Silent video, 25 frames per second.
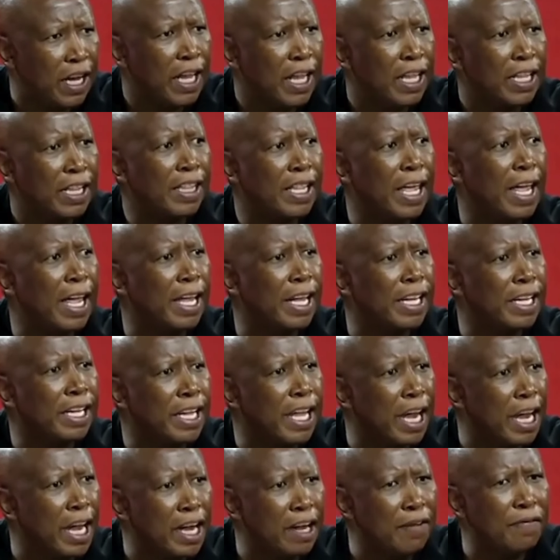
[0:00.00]
They
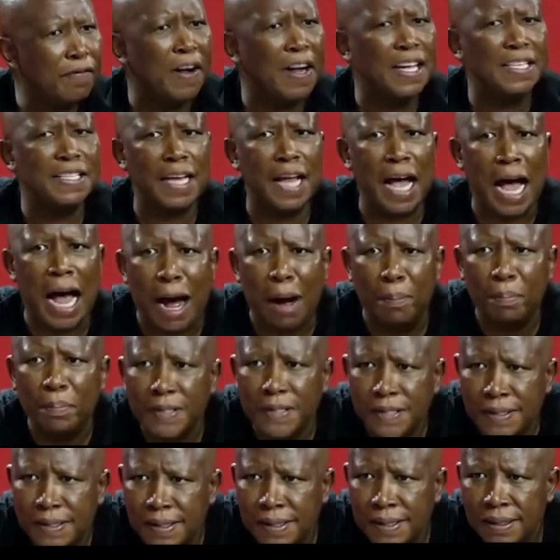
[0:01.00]
gave us
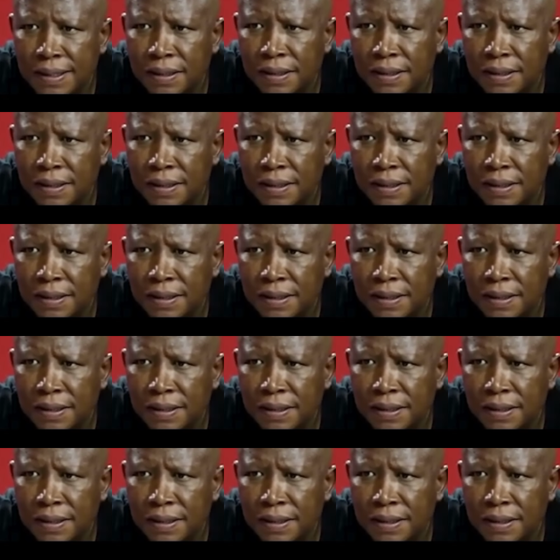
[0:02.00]
arms.